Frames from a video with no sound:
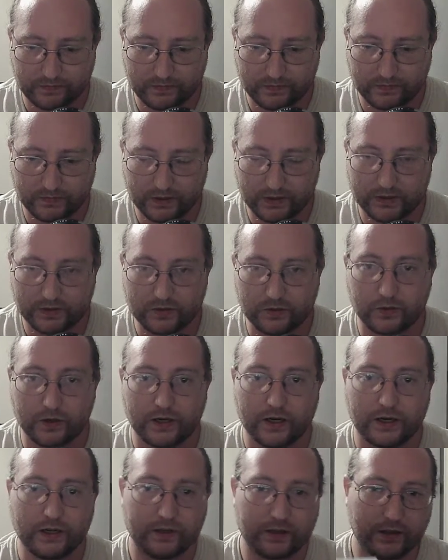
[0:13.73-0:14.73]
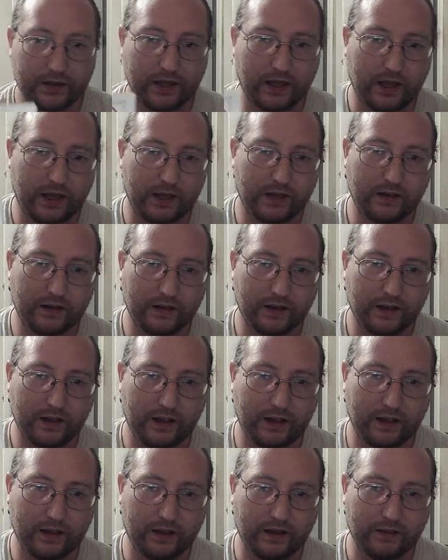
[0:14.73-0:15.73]
story again
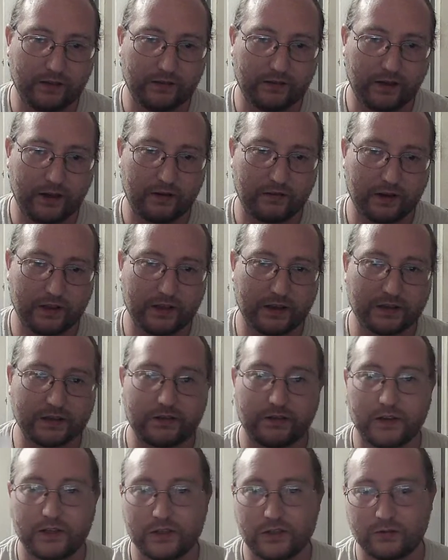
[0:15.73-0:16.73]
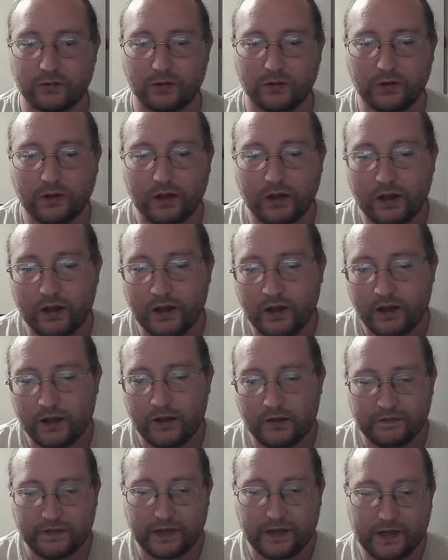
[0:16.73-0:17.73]
in Everything's Eventual.
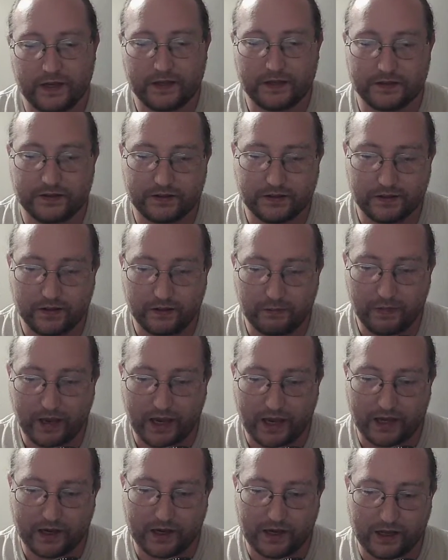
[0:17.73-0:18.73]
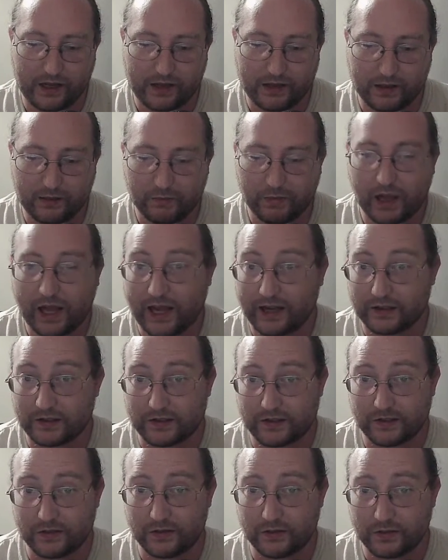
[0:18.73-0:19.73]
It is The Man in the Black
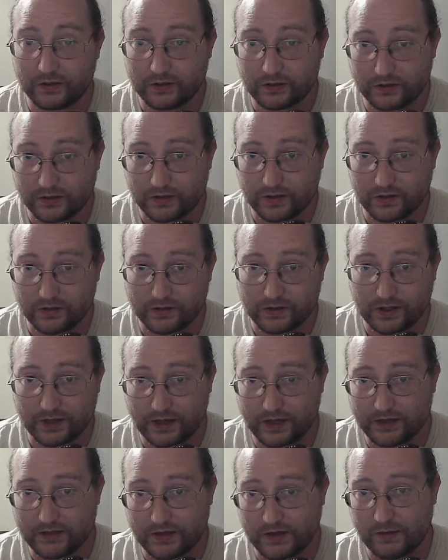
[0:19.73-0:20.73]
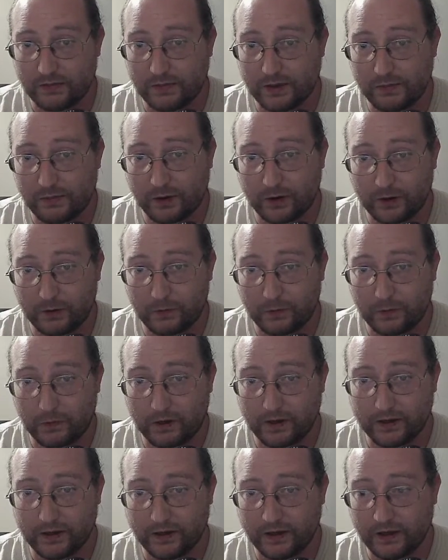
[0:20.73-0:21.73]
Suit. So today is going to be part
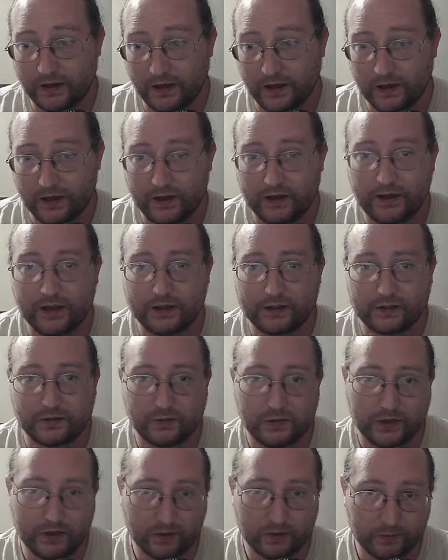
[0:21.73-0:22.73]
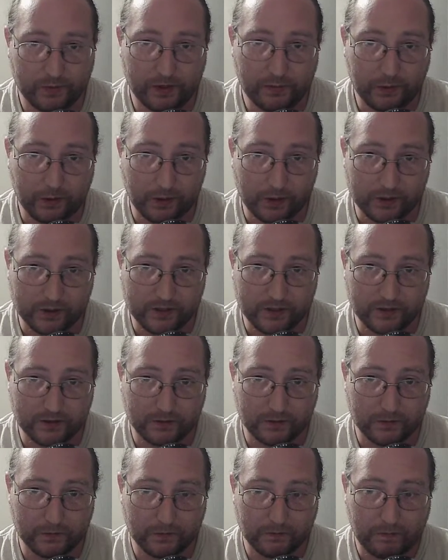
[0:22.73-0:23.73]
one. Next week will be part
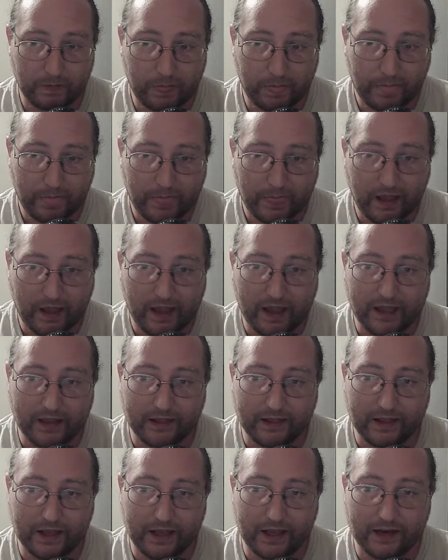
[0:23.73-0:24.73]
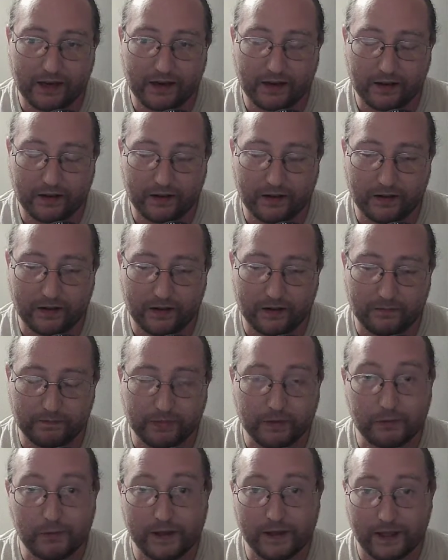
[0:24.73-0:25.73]
two, and then
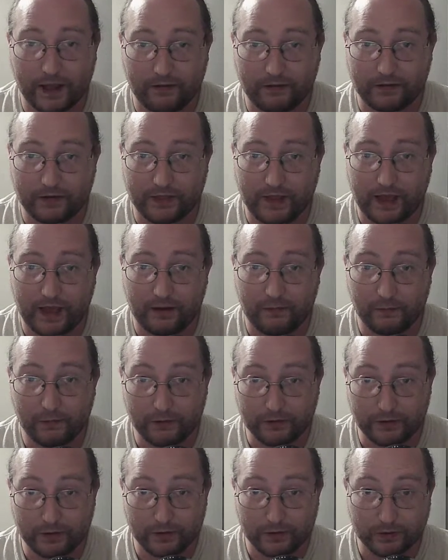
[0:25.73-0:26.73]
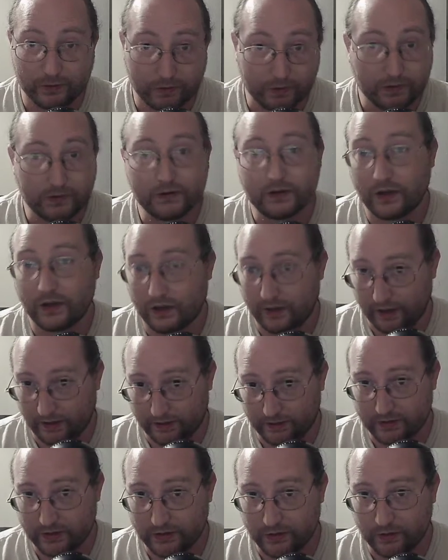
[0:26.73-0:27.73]
the week after that we'll do
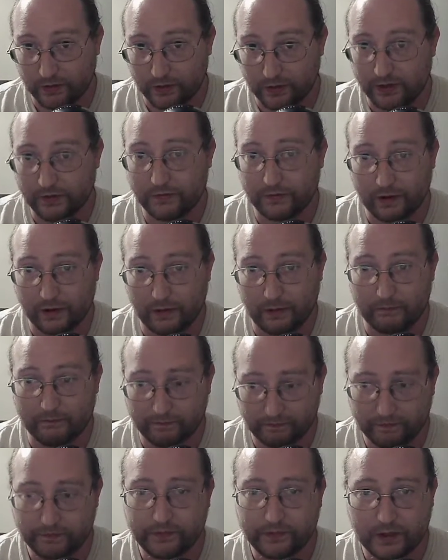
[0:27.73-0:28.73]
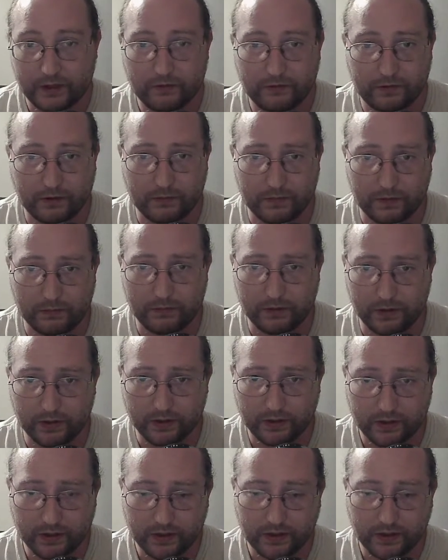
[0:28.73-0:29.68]
another story from the book.